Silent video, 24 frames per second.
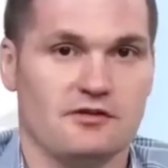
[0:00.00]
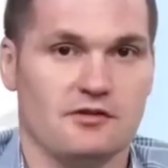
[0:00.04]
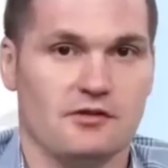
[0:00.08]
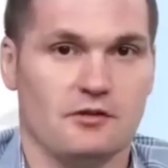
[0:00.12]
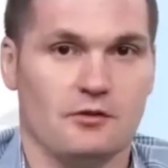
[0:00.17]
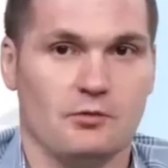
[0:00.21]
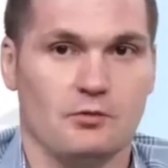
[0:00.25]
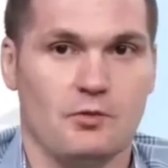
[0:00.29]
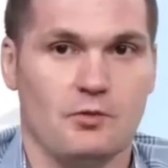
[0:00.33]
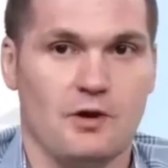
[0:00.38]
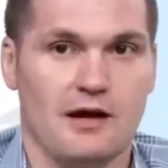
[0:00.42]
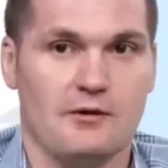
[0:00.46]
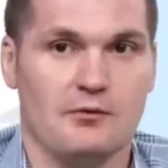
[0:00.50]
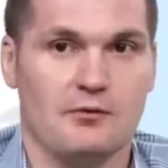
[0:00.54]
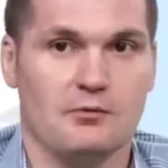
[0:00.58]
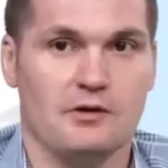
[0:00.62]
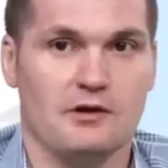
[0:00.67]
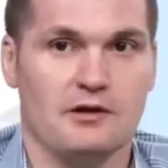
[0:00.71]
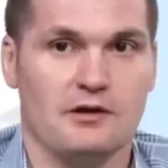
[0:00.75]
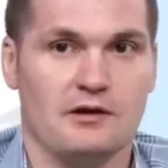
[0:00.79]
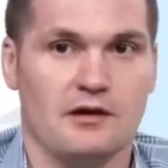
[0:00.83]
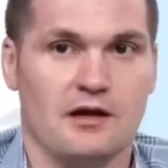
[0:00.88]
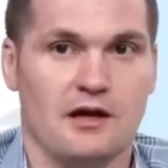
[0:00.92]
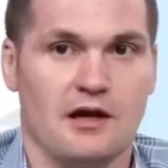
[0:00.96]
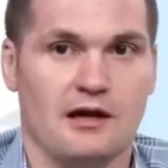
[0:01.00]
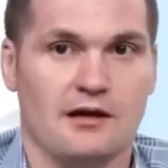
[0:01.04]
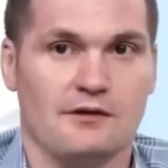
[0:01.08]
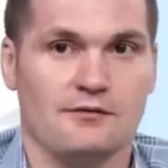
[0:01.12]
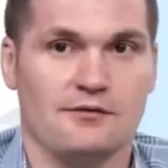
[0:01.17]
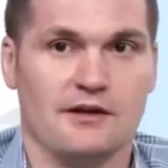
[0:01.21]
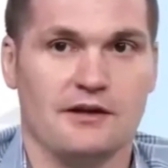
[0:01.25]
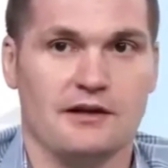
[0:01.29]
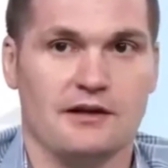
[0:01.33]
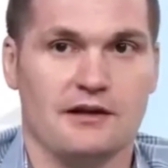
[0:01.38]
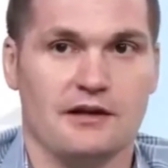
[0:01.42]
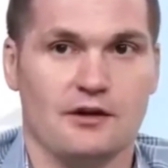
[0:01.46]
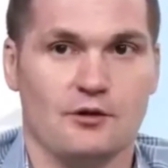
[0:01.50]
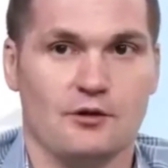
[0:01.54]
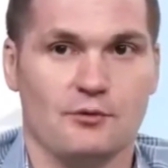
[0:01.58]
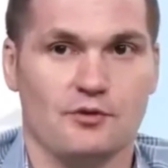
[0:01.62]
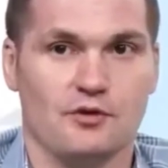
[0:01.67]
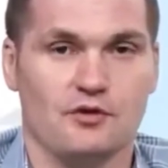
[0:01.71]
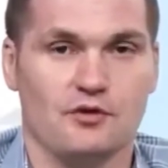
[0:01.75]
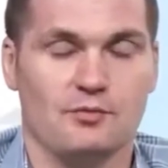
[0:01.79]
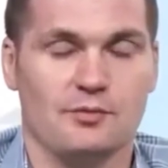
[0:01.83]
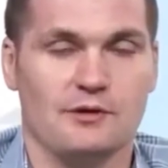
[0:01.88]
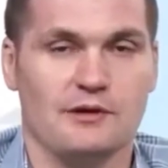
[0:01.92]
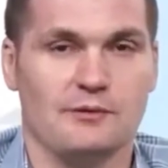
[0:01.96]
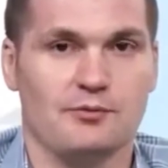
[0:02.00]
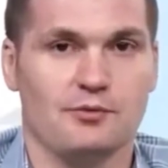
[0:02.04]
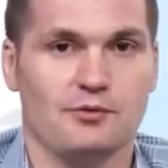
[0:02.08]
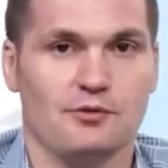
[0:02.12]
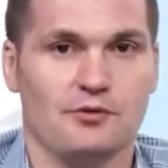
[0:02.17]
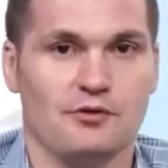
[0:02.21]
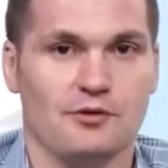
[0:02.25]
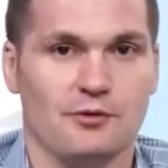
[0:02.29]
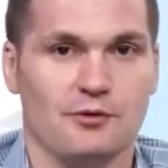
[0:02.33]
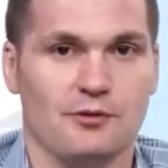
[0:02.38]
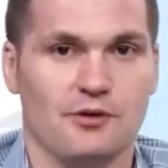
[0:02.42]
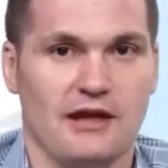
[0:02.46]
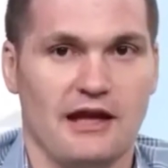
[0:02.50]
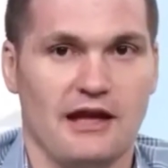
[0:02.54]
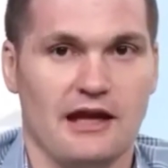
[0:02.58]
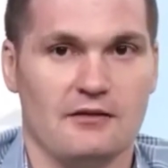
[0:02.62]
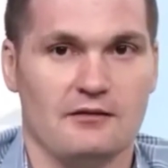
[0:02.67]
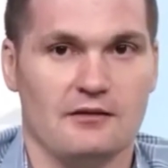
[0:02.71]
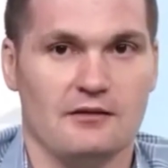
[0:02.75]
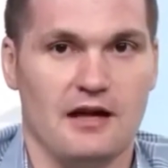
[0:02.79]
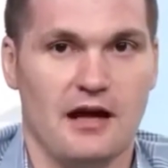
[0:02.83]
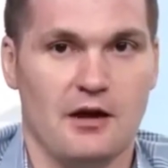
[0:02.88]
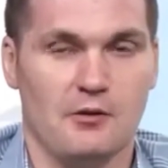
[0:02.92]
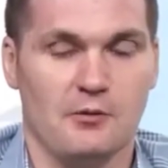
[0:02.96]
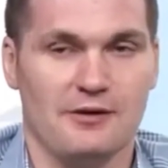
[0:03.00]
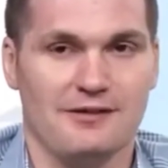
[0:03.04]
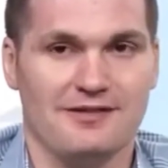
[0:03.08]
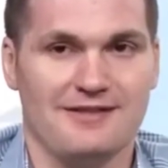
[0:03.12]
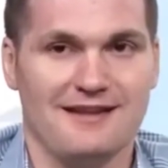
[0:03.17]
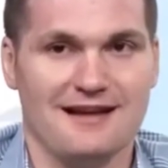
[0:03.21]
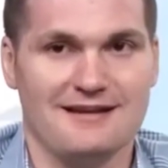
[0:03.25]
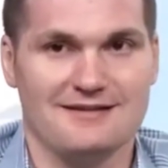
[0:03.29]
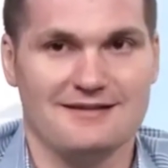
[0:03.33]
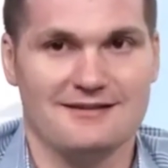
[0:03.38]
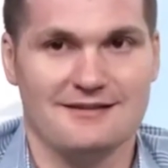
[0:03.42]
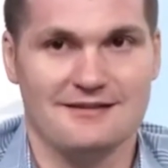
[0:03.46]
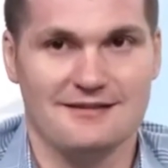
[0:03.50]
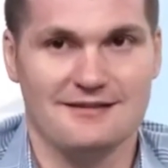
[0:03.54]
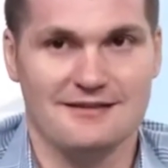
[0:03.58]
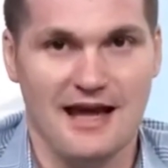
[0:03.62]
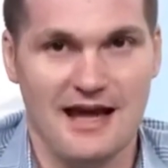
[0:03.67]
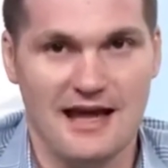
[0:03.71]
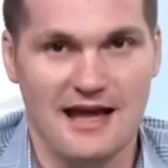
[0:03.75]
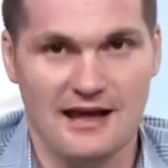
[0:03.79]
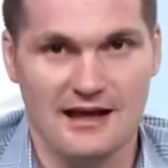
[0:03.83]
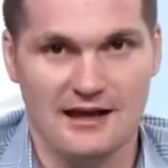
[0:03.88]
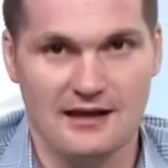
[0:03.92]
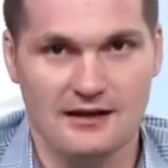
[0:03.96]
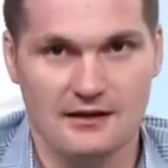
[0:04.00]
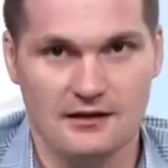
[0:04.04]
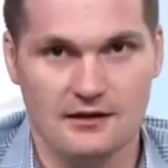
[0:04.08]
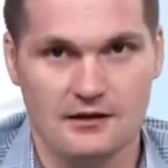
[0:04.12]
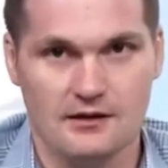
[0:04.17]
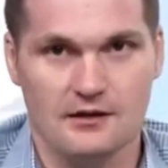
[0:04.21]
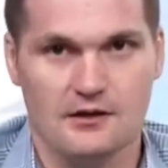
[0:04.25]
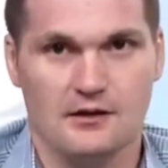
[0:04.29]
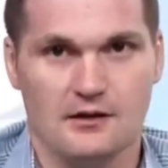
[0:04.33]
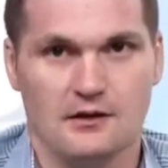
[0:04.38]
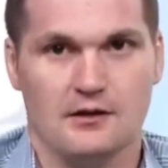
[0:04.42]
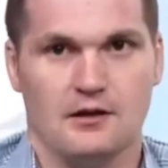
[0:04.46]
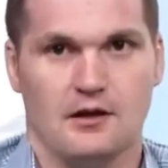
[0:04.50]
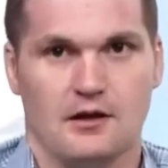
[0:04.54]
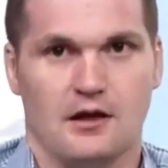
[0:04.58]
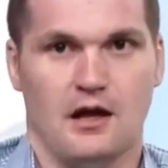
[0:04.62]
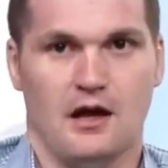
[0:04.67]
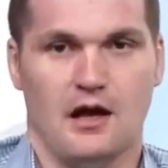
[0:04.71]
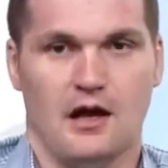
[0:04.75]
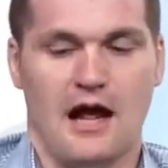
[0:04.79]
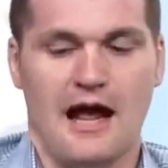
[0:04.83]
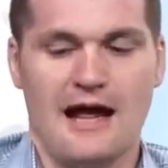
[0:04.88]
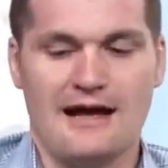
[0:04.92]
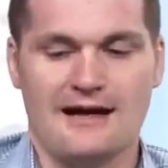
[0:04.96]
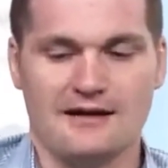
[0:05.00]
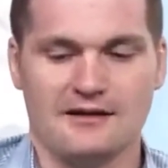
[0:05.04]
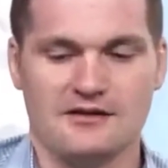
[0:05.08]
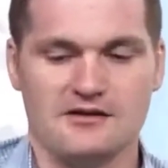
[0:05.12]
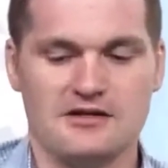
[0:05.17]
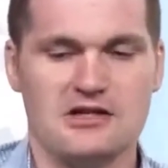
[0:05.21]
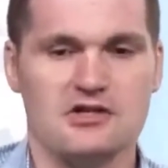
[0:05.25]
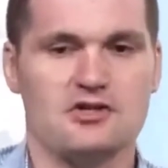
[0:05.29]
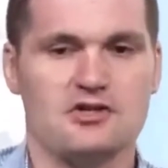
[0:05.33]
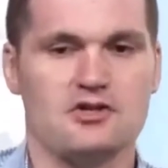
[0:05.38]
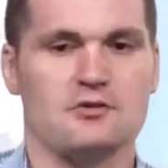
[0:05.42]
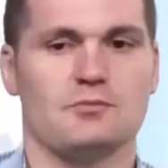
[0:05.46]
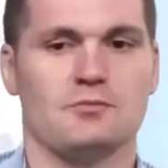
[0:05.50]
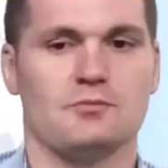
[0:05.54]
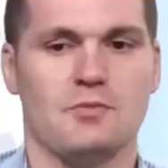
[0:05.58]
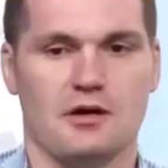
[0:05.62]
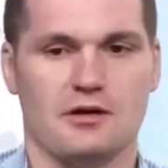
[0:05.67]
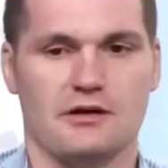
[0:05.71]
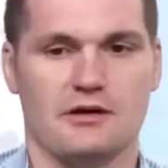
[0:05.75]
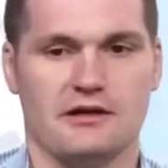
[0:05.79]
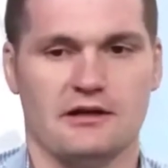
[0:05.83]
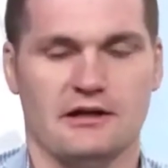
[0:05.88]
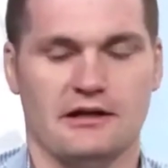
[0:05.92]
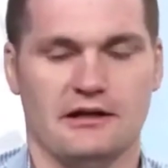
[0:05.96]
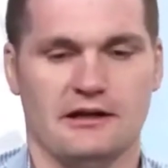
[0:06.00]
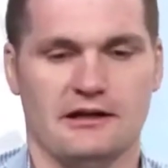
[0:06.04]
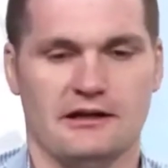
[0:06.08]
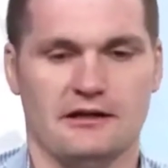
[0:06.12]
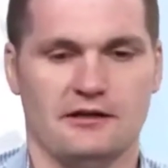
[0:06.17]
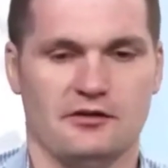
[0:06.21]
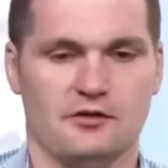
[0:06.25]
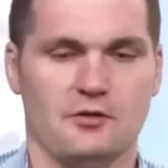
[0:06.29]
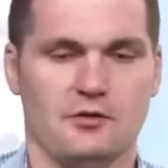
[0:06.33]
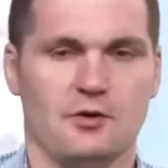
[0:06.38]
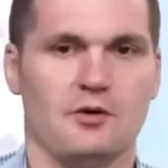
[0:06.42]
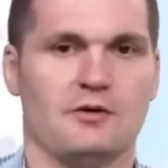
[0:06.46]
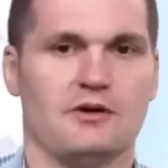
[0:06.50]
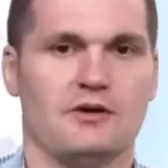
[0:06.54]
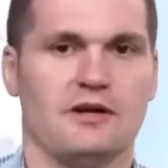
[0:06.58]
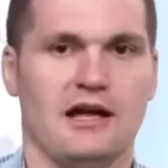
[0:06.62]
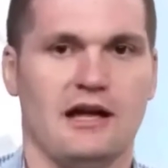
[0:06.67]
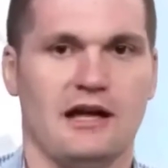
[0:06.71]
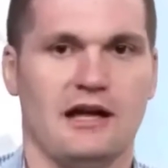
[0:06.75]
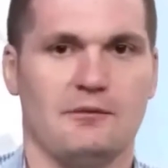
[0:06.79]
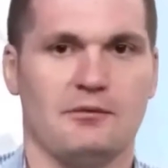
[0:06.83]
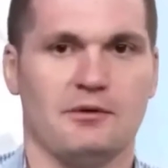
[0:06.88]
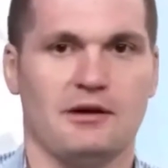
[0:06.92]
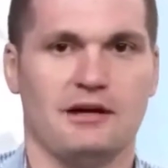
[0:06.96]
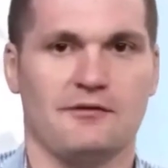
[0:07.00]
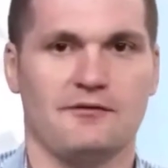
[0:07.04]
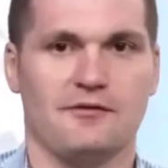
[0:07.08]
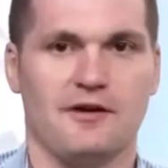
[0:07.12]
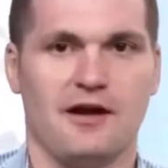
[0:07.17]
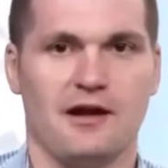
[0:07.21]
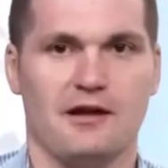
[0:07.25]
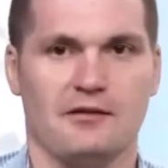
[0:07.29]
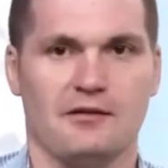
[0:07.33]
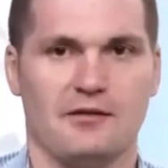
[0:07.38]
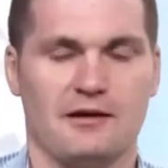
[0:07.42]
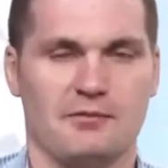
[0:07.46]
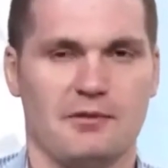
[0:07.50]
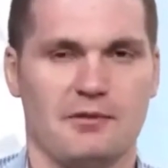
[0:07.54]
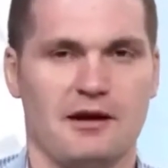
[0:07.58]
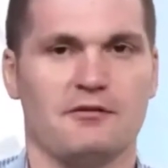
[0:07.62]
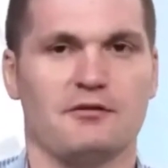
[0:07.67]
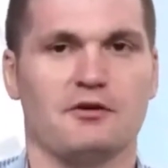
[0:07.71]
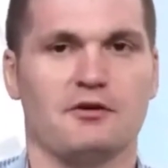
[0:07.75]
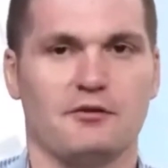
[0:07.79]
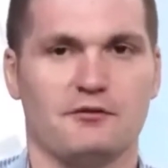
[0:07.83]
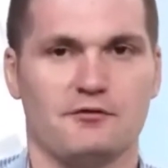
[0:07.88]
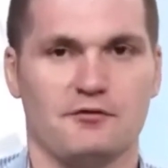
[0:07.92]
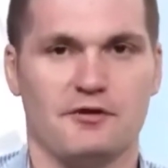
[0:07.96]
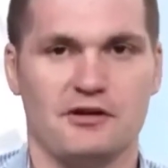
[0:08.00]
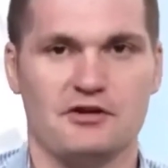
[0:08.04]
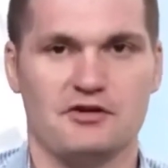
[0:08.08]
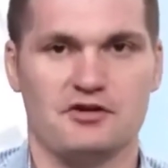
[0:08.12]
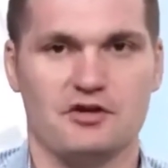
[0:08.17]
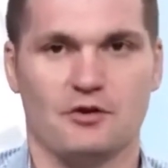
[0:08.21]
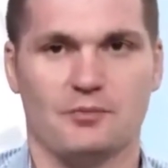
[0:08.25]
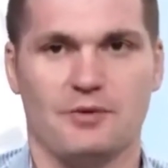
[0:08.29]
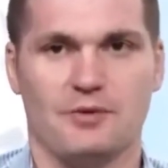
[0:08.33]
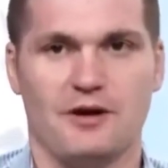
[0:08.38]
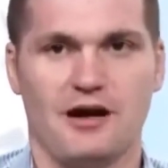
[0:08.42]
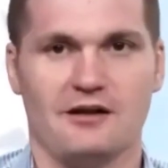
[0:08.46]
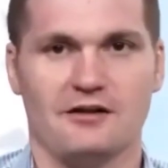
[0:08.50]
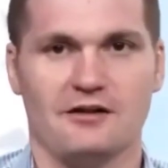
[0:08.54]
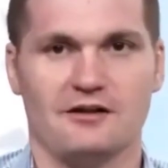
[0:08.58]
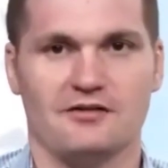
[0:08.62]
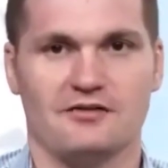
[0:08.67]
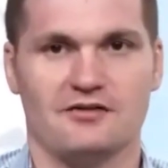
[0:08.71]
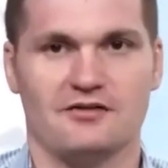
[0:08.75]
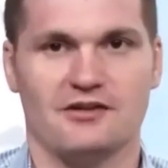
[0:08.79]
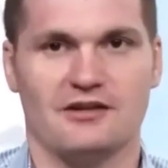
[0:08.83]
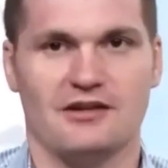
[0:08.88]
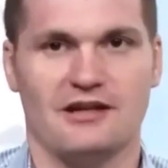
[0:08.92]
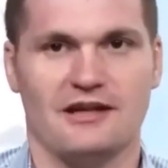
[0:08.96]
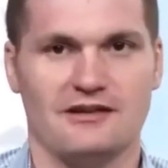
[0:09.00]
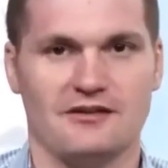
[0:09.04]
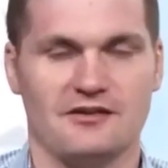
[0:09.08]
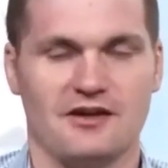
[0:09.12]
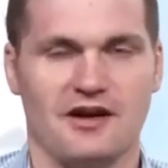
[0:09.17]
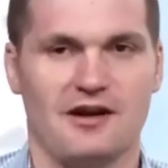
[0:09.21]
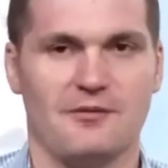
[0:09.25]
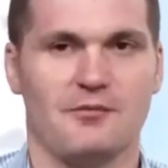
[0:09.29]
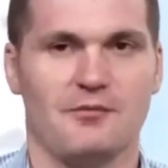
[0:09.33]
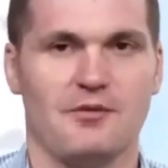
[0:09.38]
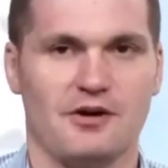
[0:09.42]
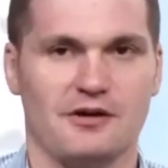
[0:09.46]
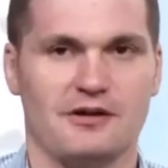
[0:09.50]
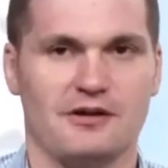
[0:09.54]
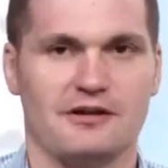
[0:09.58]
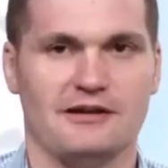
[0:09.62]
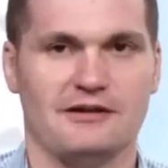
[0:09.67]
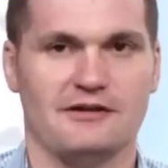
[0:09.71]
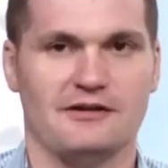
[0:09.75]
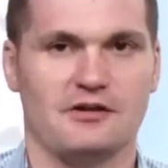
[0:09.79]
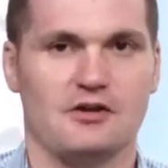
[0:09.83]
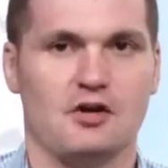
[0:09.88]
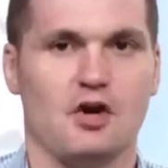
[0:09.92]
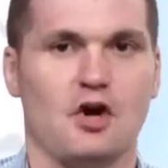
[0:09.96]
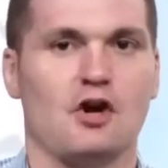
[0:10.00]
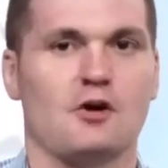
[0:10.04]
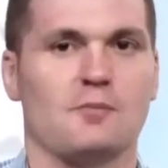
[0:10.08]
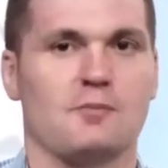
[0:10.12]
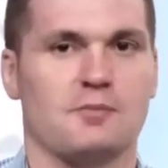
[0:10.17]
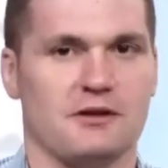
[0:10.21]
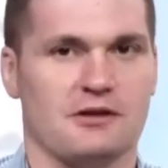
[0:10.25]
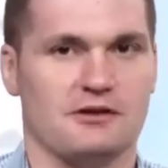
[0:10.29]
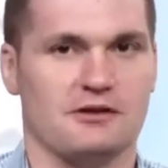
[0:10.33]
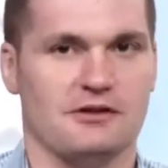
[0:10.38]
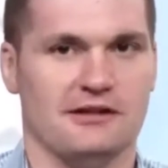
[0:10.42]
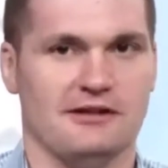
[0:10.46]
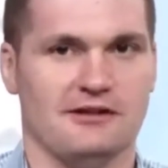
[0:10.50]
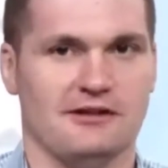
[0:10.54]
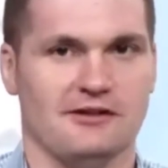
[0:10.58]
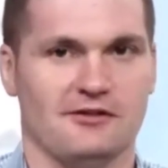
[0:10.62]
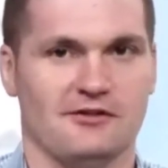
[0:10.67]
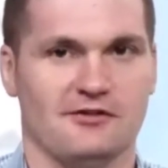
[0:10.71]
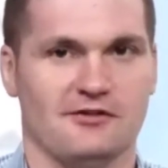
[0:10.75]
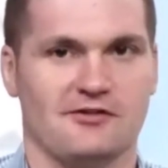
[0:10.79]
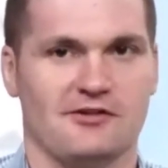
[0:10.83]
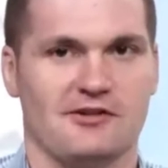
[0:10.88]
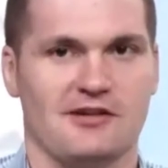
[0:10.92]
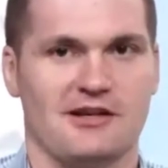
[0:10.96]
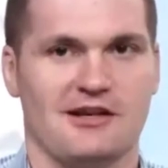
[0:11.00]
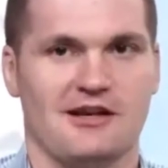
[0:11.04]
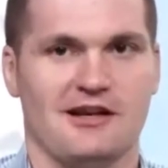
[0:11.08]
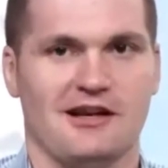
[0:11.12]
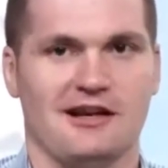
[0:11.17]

So why wouldn't I, if I can help those people do that? Now, with that said, I can teach you marketing and do okay. But if like my good friend Joe Polish, he taught marketing to carpet cleaners.